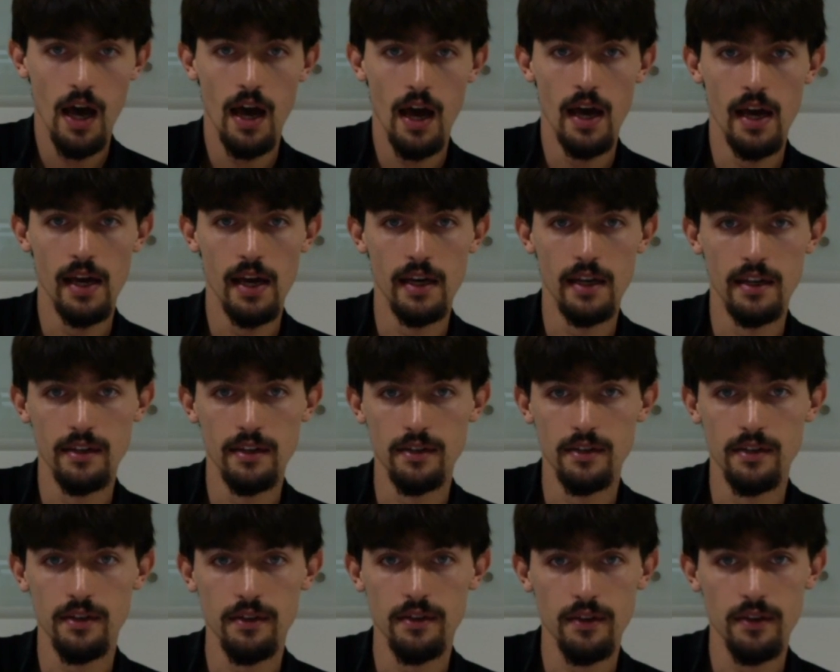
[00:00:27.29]

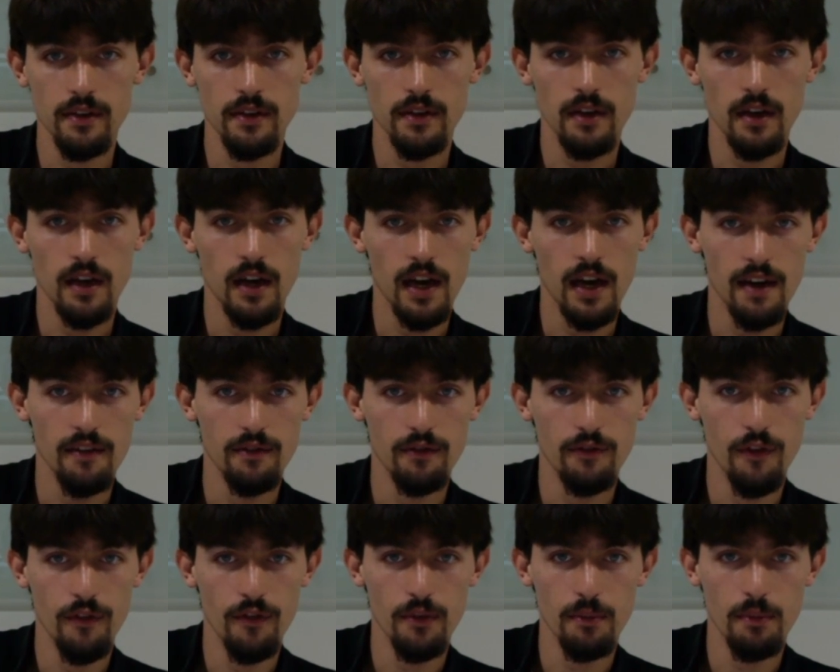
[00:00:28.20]
And I have a
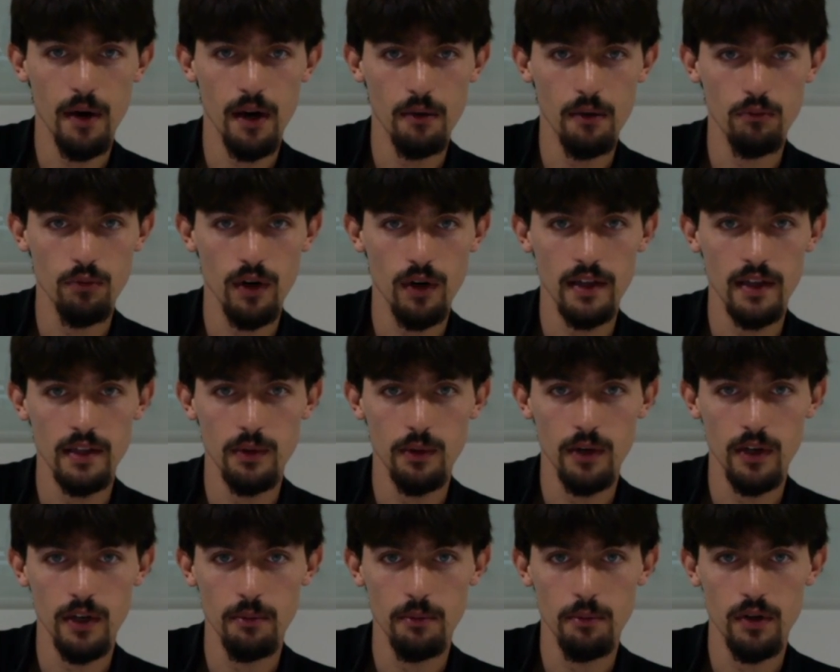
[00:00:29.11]
50-pound braid that
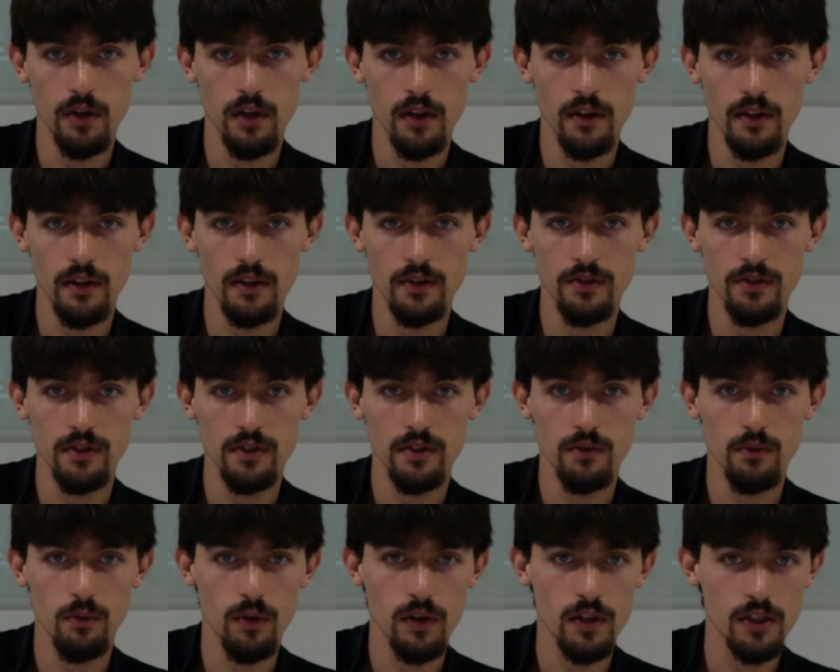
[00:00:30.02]
we're going to put on
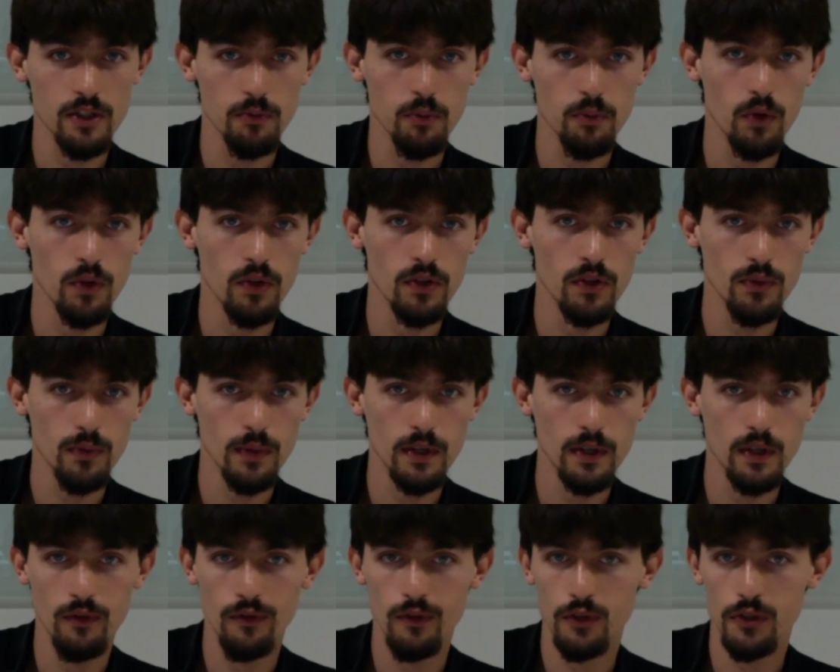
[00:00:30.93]
this. We're going to spool this
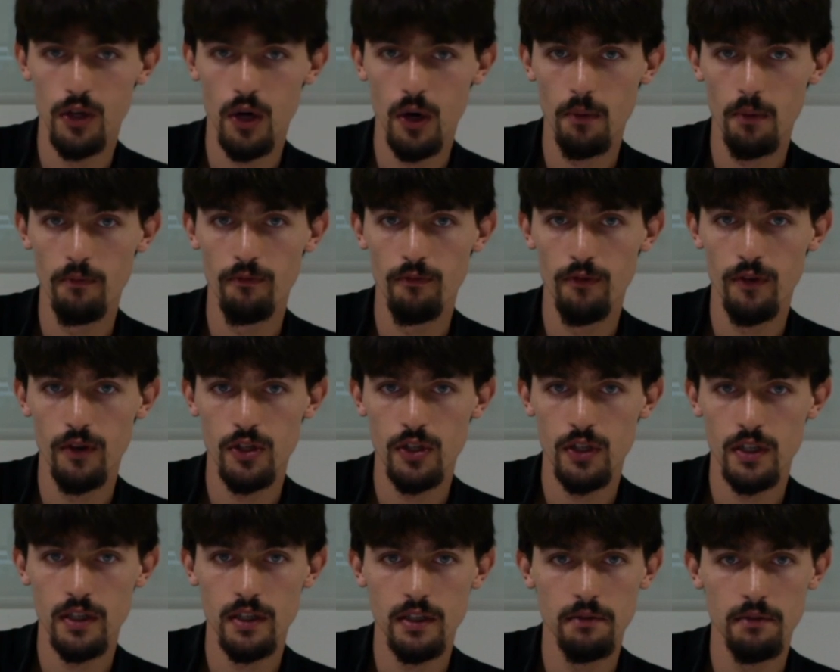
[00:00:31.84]
reel for tarpon
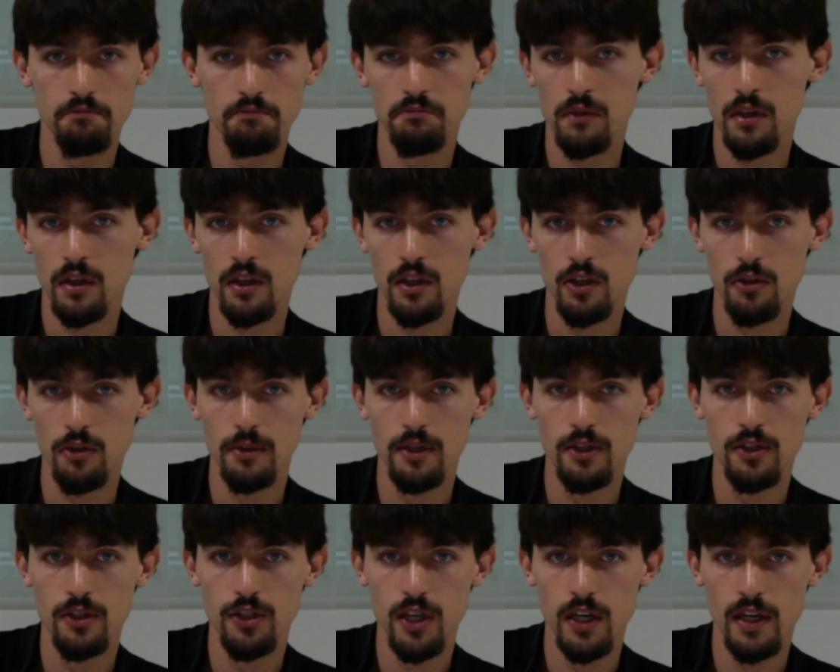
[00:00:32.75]
fishing, a little bit
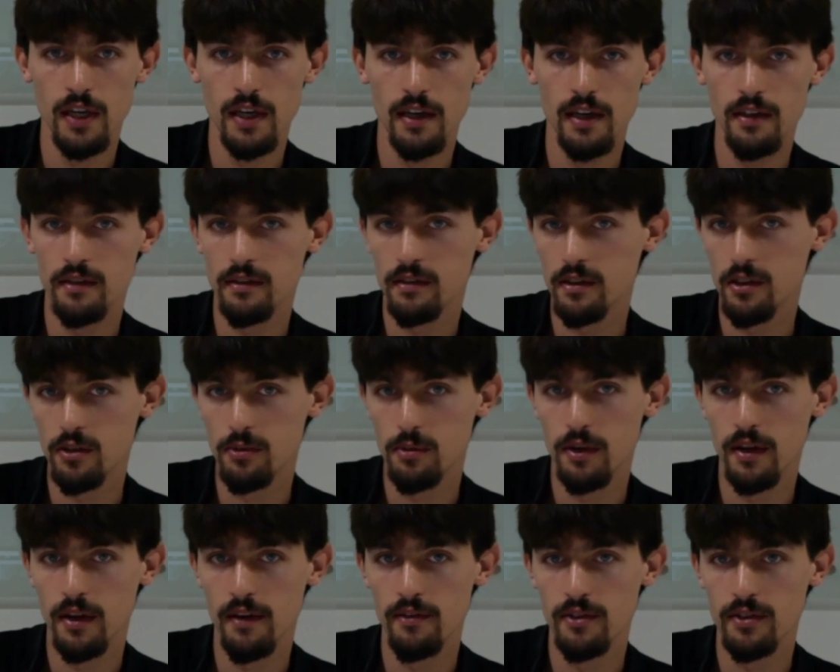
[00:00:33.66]
of jigging, a little
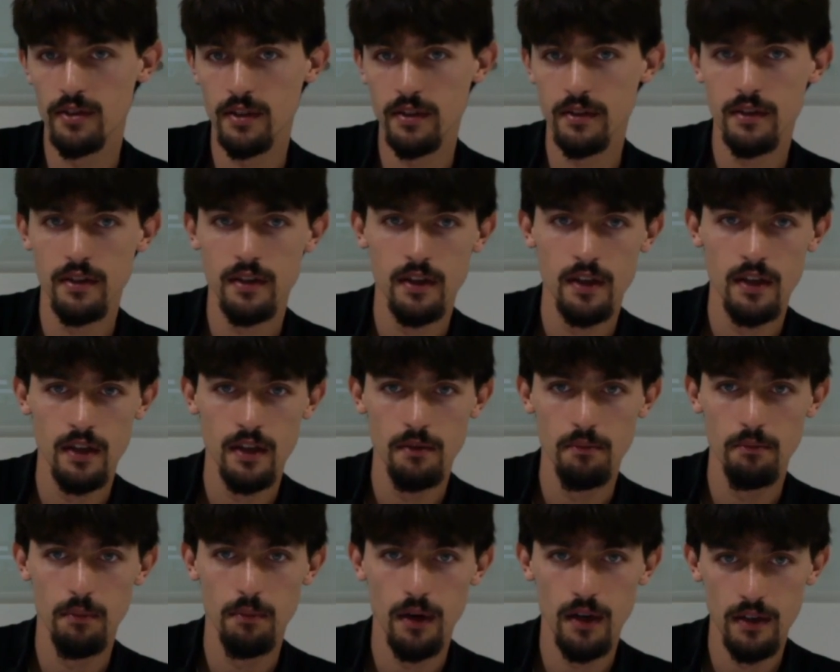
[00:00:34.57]
bit of everything.
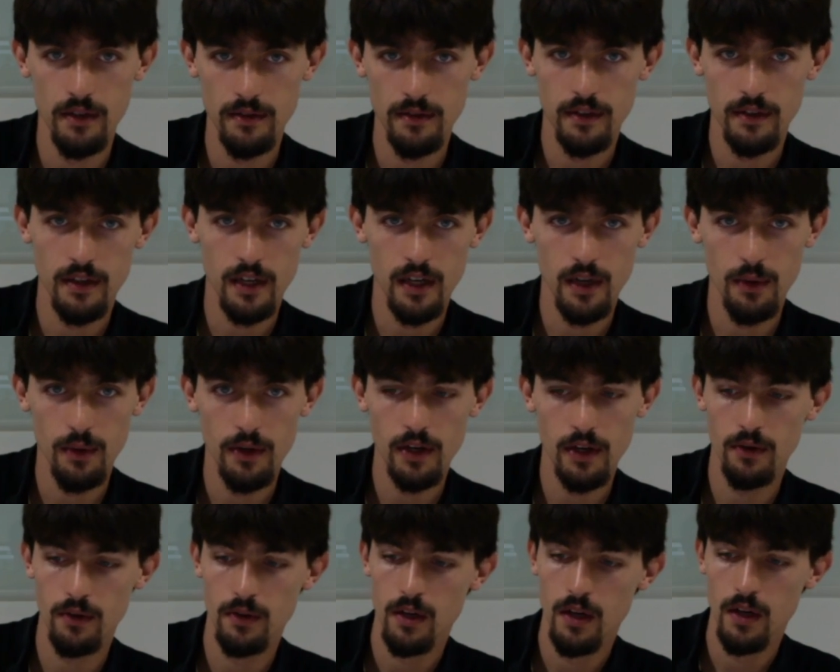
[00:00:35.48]
But here we
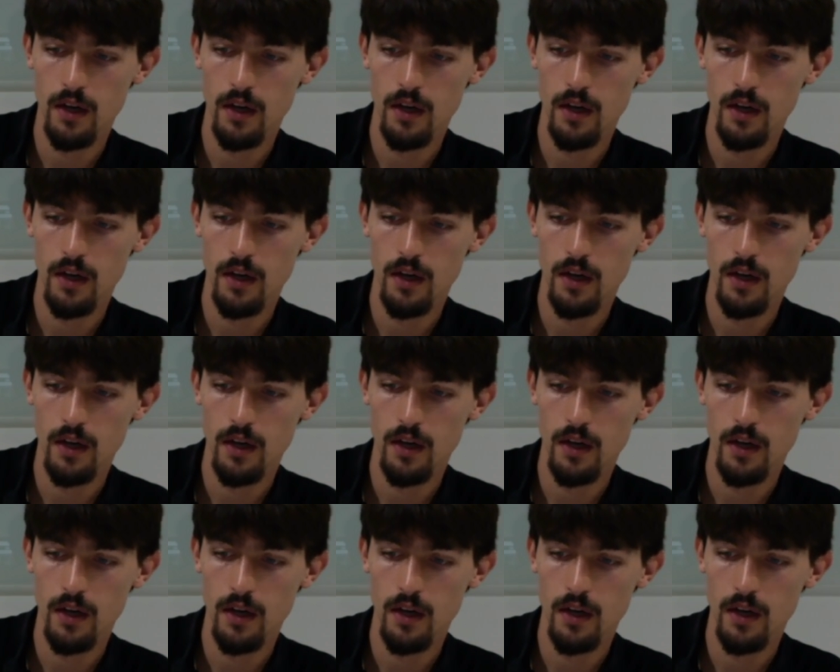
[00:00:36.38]
go.